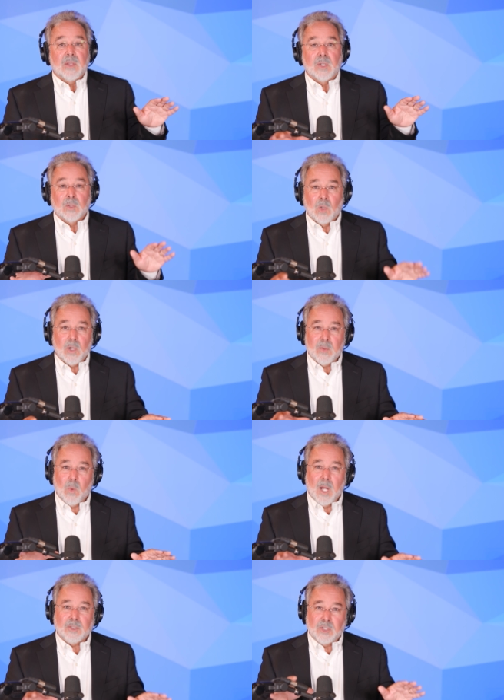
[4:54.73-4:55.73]
the Lord
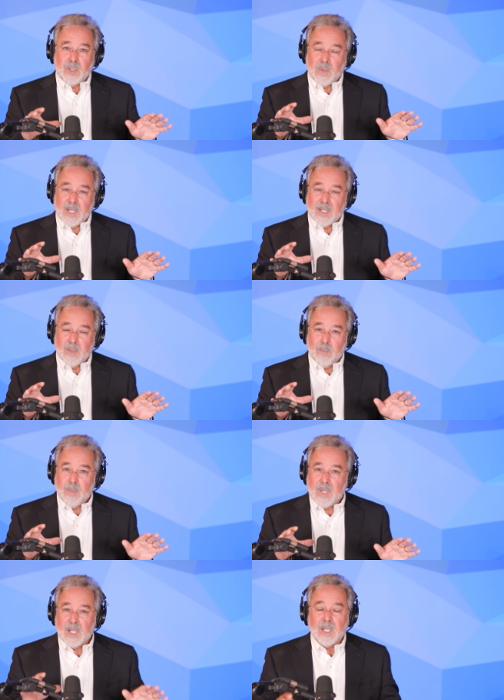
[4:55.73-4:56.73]
wants you in the
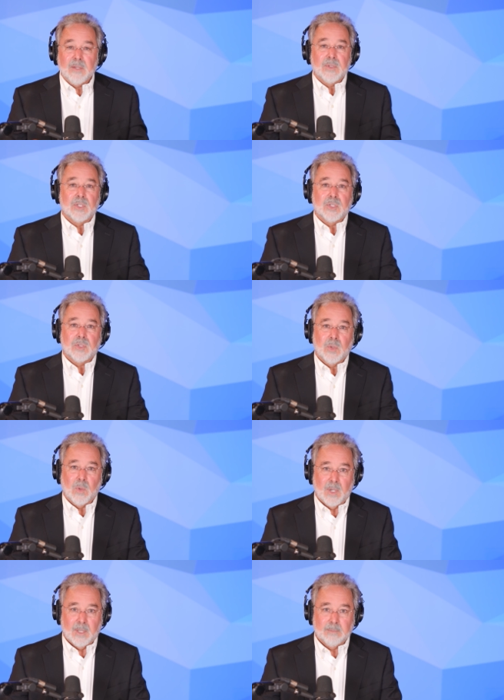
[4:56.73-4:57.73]
middle of the
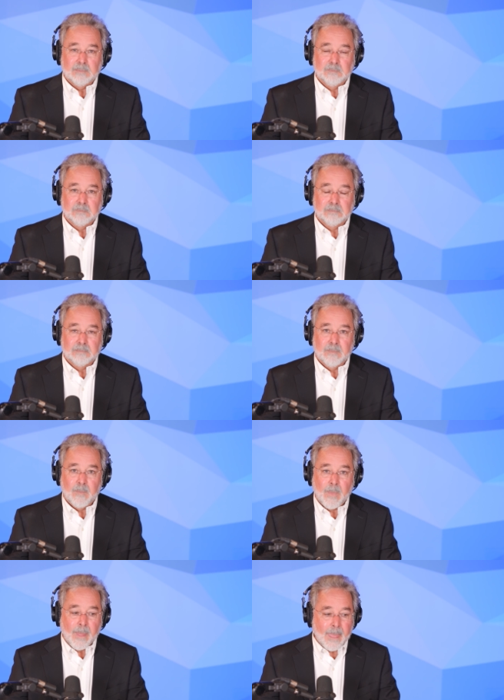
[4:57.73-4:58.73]
storm
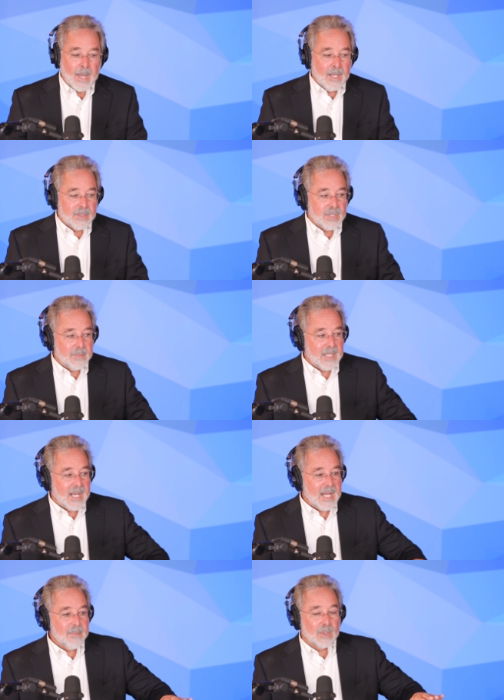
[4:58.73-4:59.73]
to be
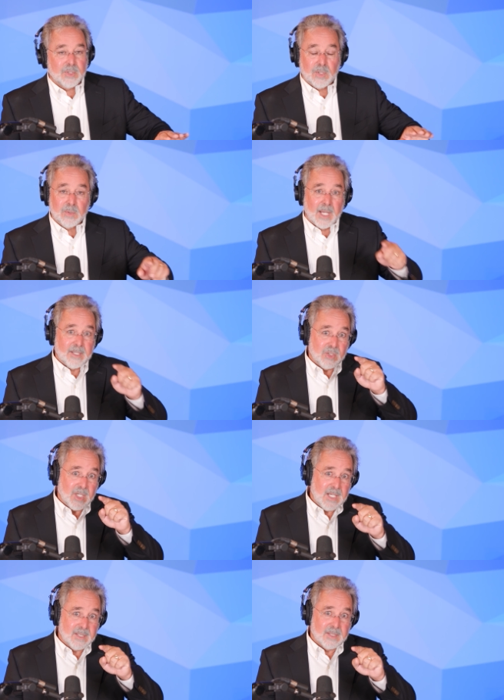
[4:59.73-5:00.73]
able to, like
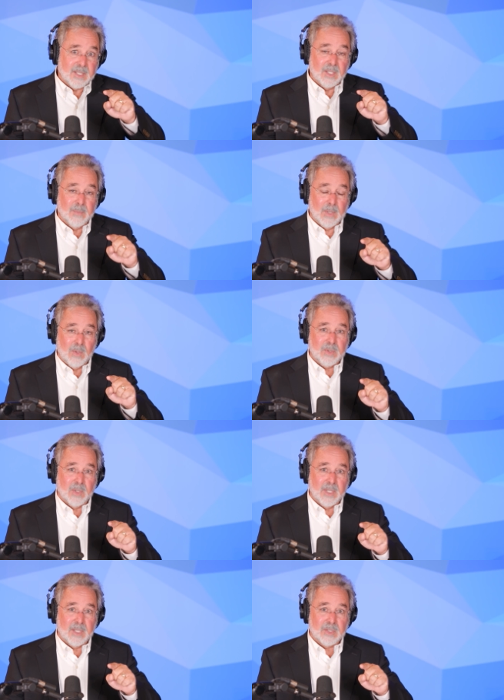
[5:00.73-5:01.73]
Jesus in the boat
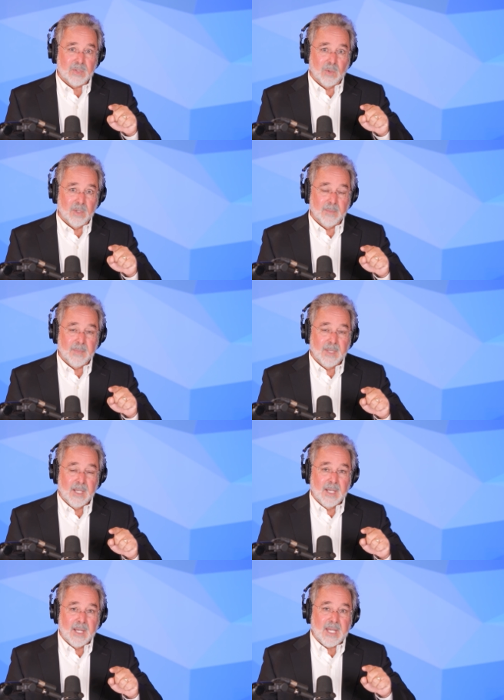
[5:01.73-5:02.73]
during the storm,
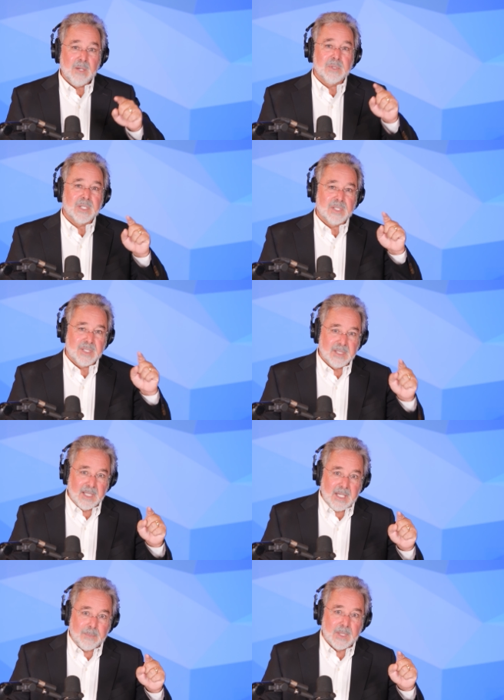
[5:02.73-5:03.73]
he was
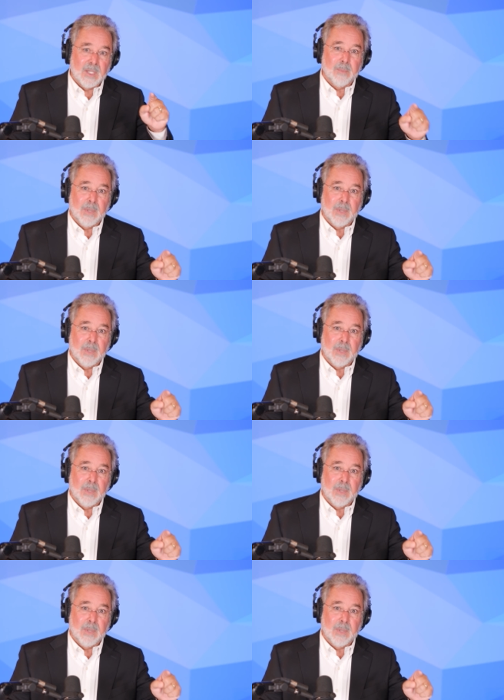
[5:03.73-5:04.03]
asleep in the